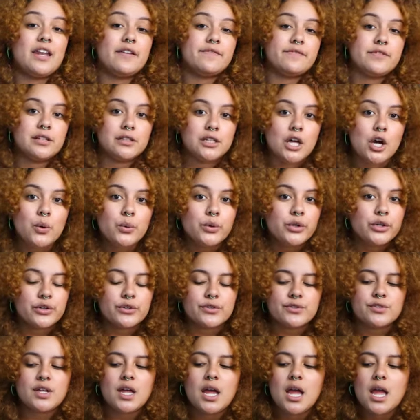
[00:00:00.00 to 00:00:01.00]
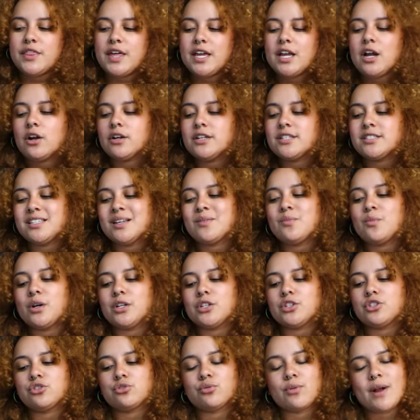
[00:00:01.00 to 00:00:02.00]
that of the loners, they are
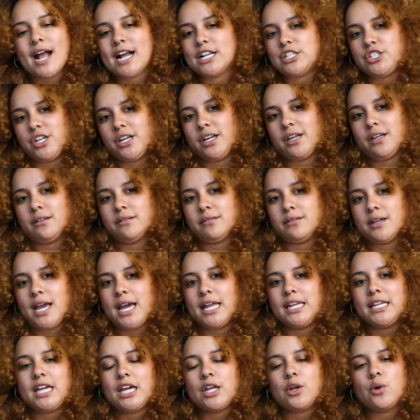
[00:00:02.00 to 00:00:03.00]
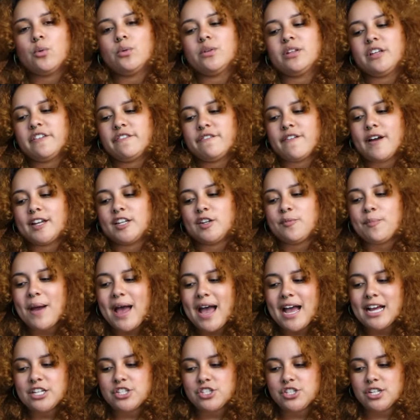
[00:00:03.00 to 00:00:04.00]
somewhat tragic and can only find
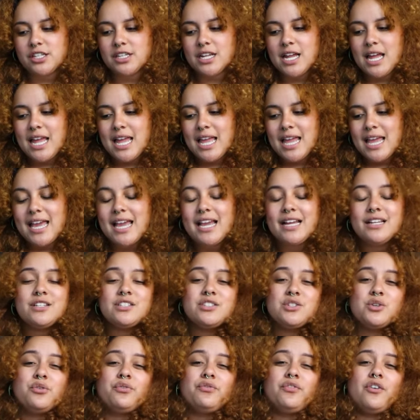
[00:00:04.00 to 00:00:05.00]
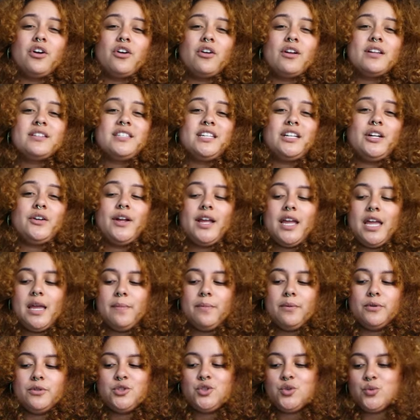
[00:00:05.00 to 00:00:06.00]
passion insofar as they are
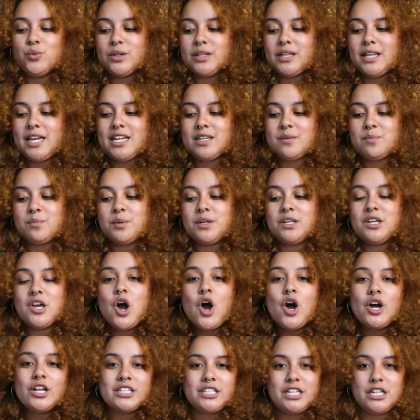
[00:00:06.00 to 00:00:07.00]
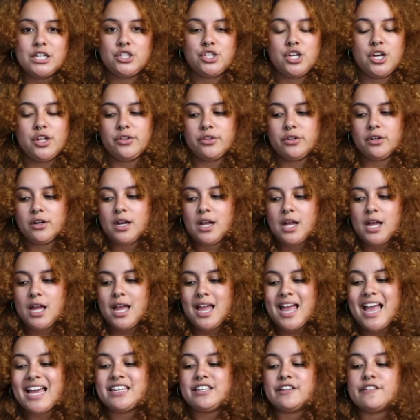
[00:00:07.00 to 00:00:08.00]
able to relate beyond each other
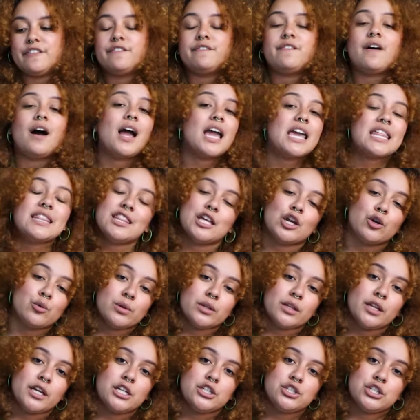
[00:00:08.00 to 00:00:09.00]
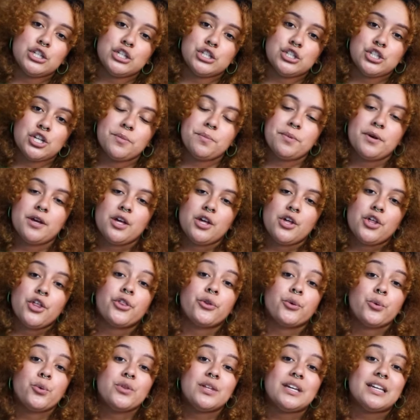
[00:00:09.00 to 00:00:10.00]
and define their relationship
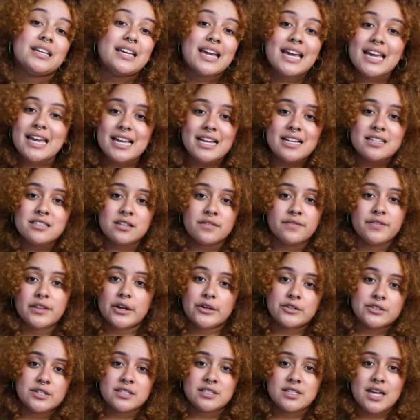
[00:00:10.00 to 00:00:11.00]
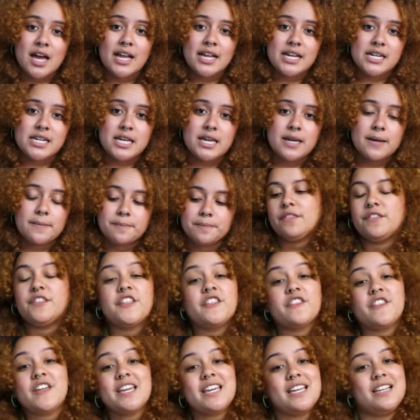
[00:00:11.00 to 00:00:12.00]
through the gaze of their society.
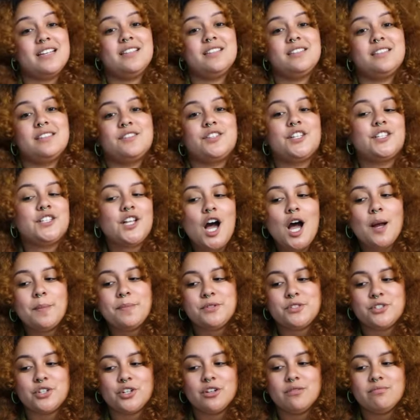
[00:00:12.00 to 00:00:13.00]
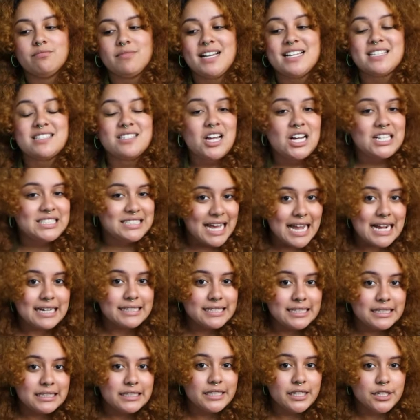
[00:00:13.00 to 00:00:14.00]
The thing is, The Lobster is not
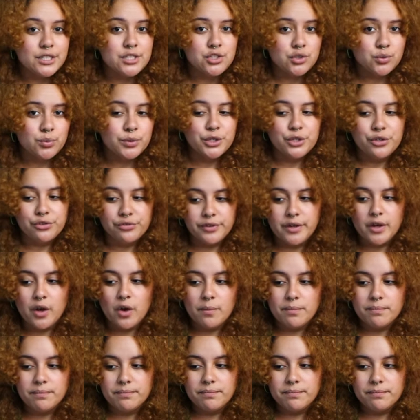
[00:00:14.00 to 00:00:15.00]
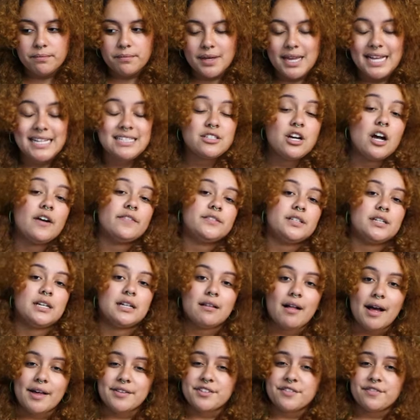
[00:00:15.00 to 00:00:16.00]
technically a surreal film. It's often
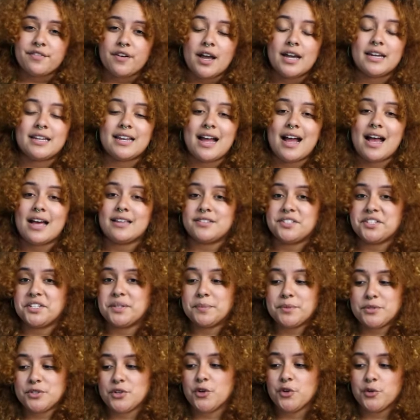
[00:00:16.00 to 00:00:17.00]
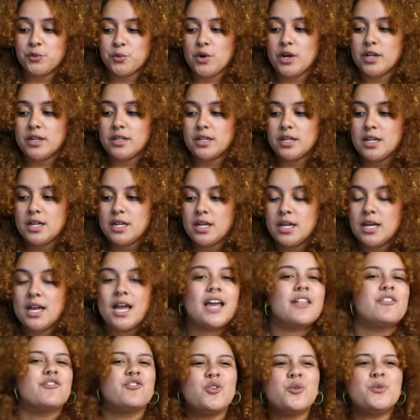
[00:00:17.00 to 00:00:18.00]
classified as an absurd one,
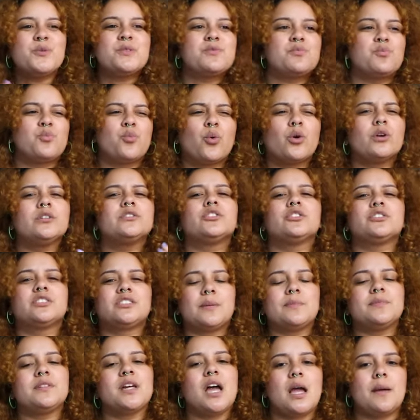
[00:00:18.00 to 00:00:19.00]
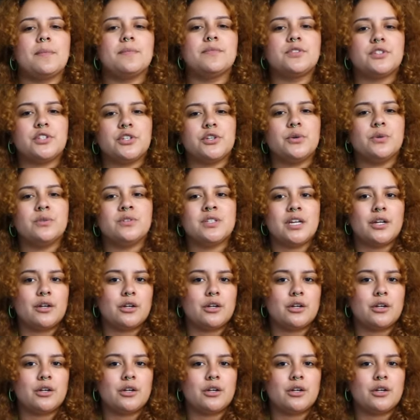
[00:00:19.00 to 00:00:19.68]
and those words are sometimes used